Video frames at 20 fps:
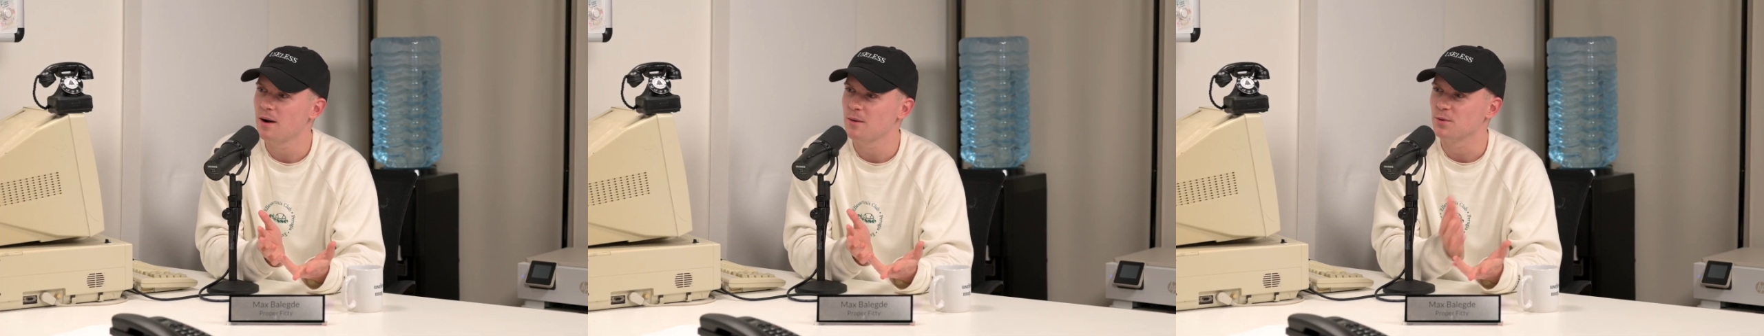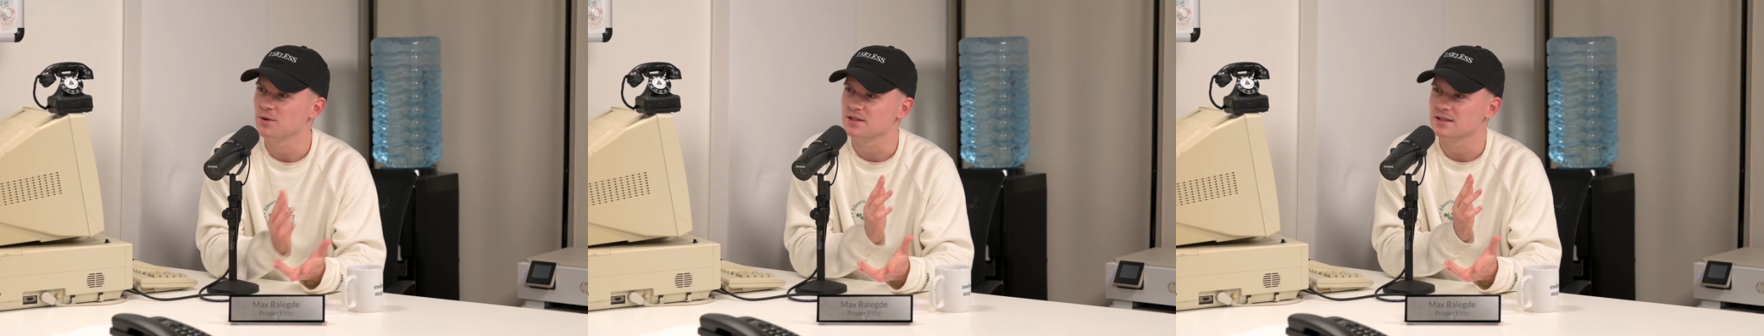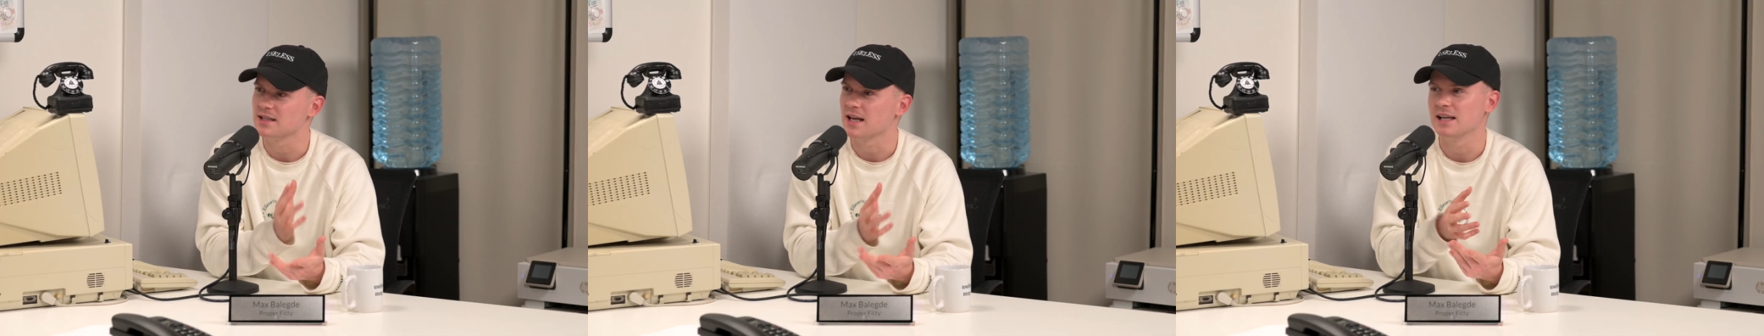I
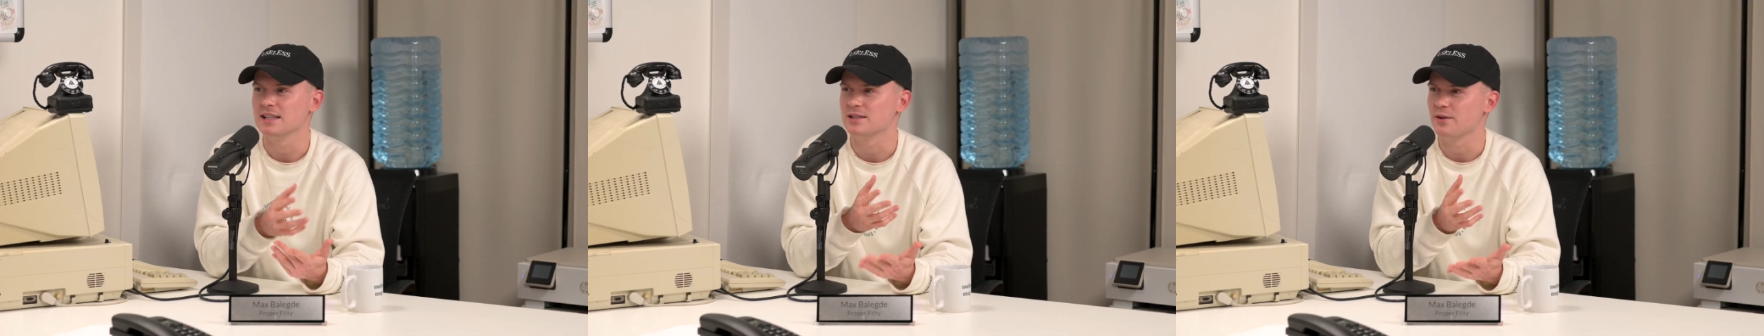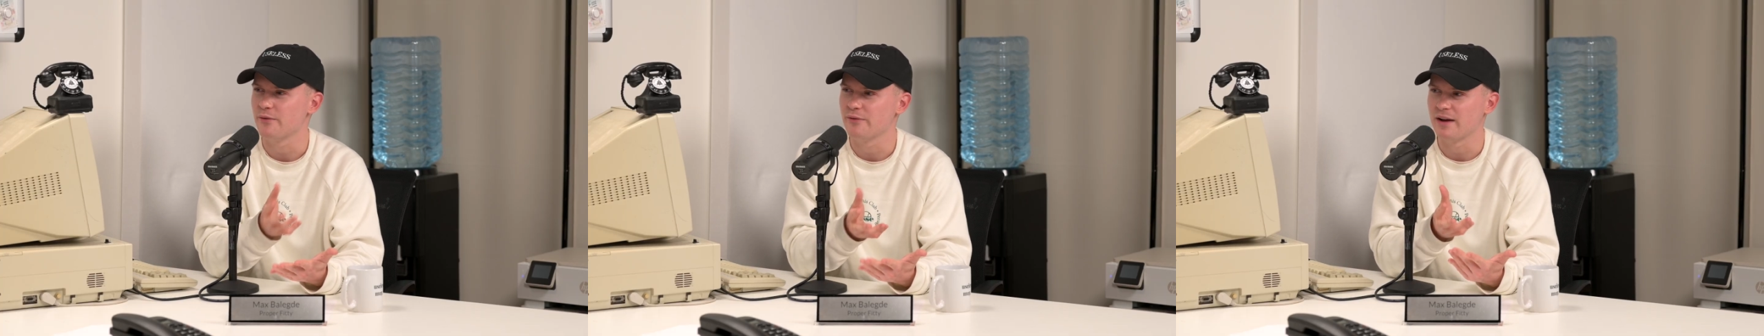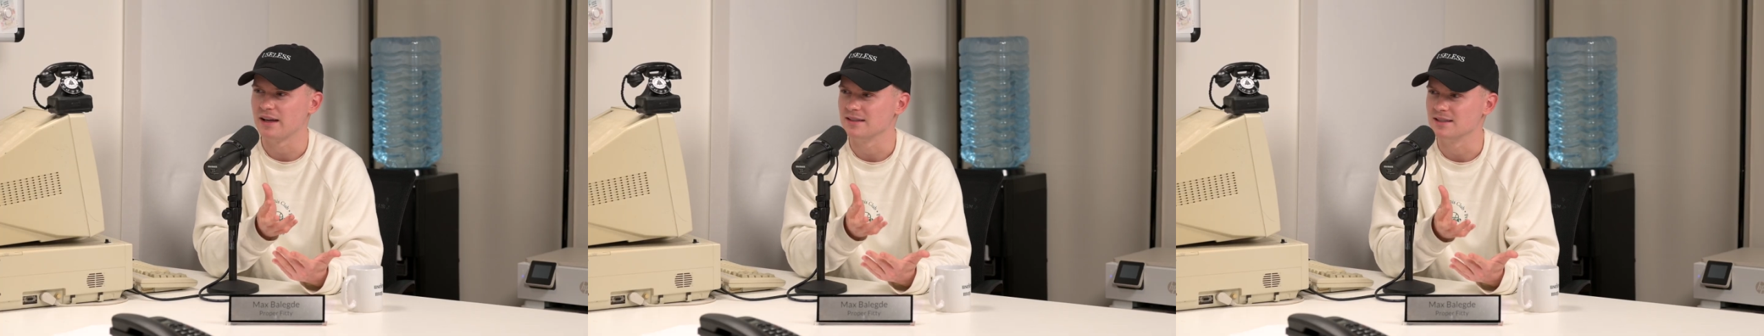wouldn't say
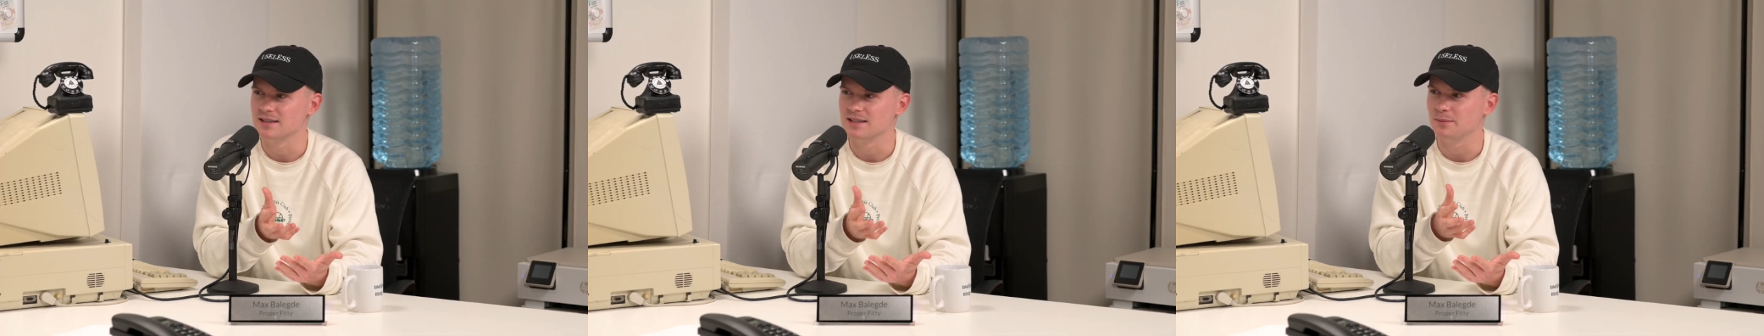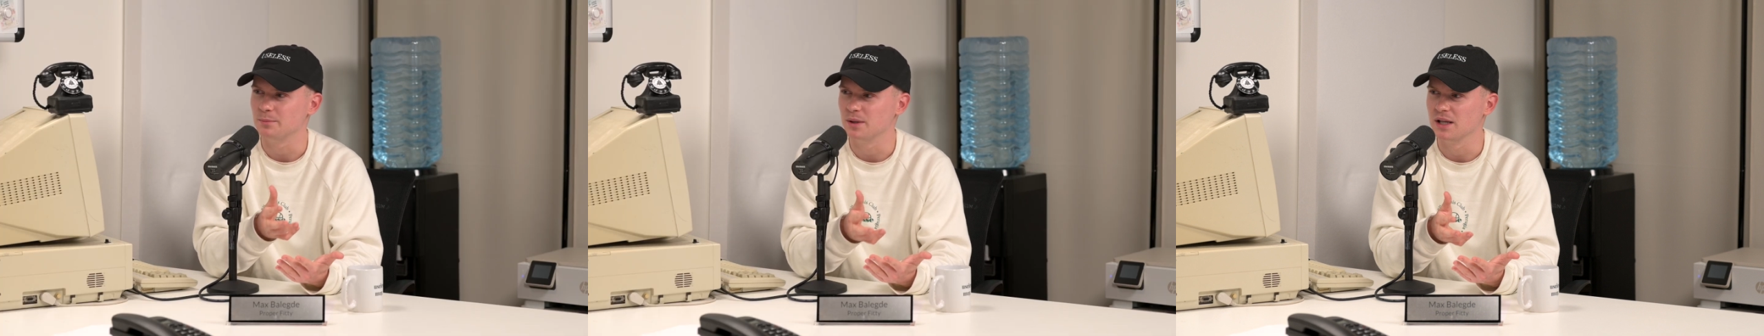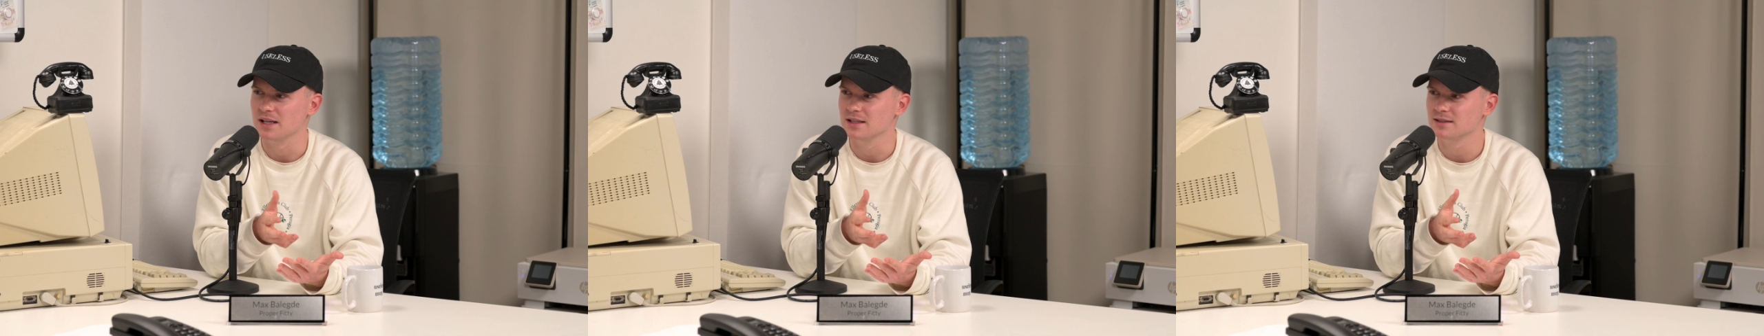it's a
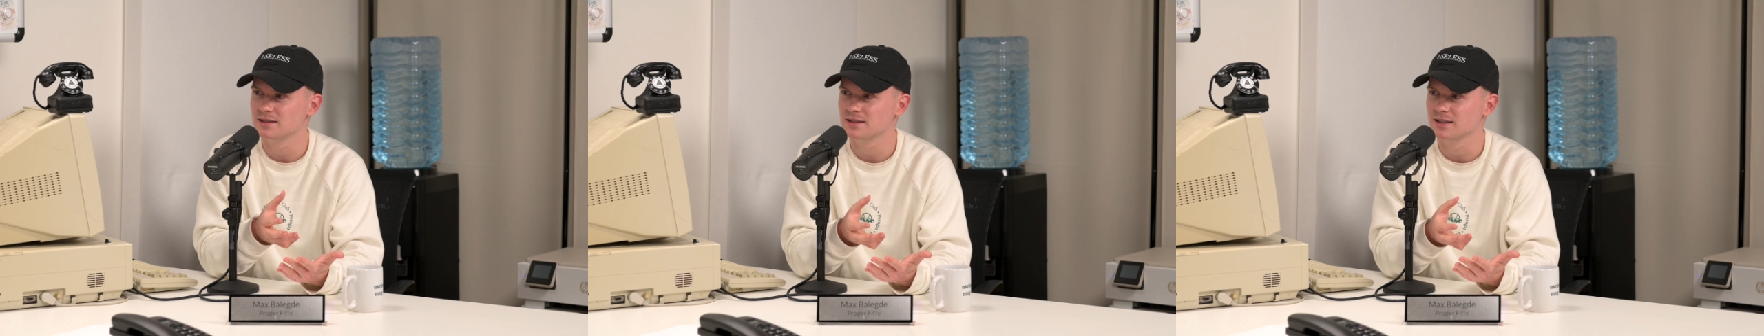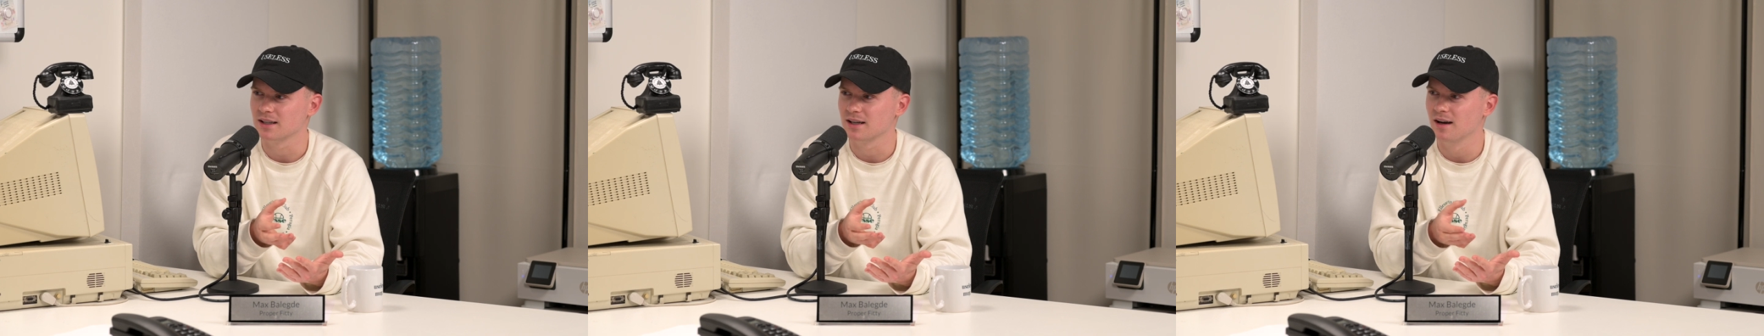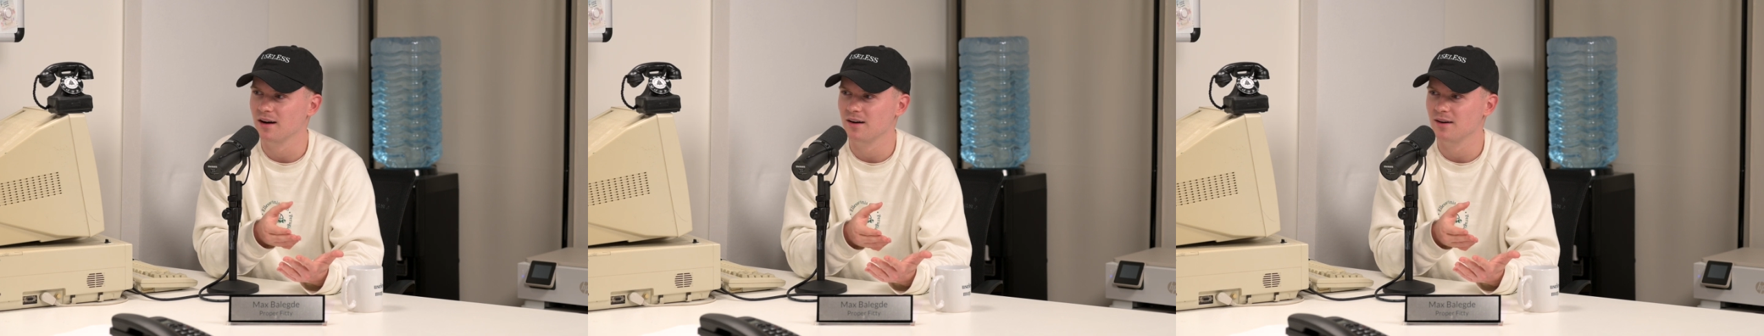fancy place
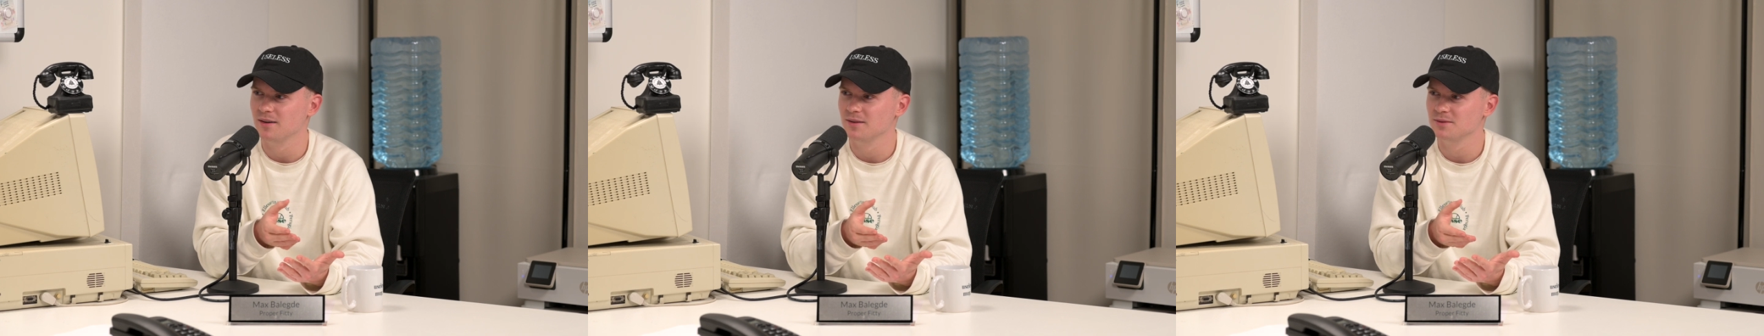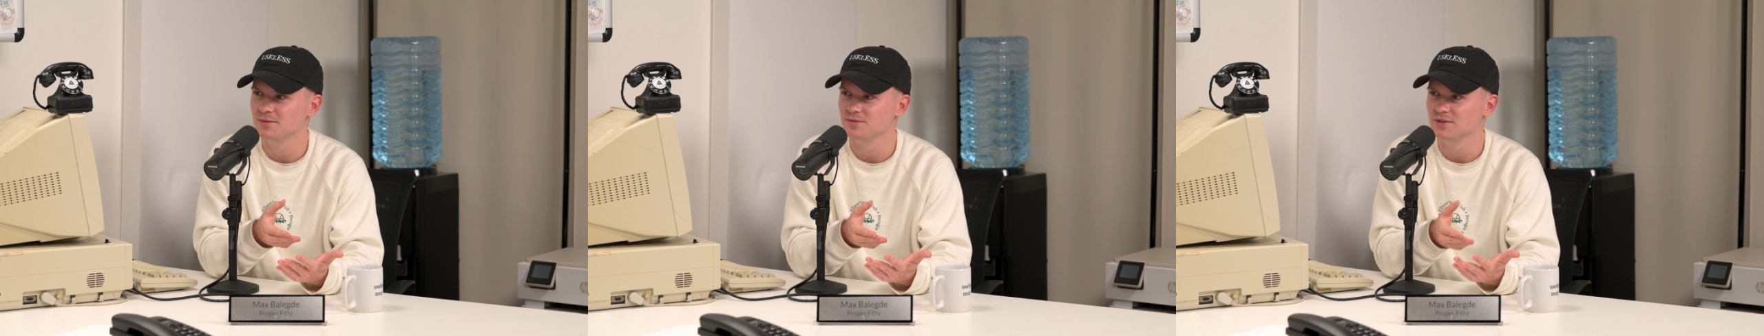to go,